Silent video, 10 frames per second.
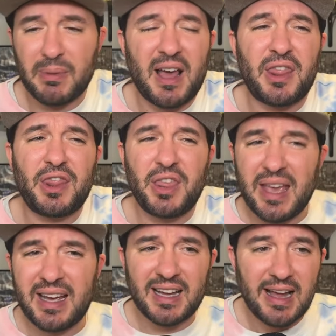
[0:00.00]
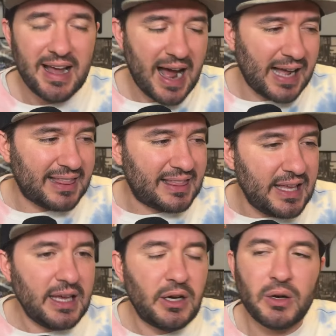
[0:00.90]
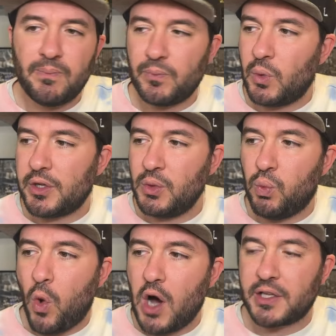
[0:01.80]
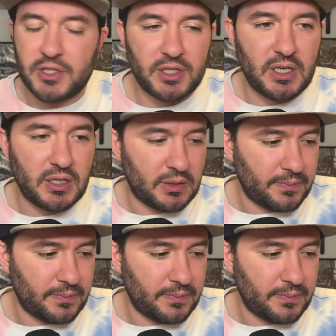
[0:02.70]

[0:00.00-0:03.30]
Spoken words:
But I think what you want to see,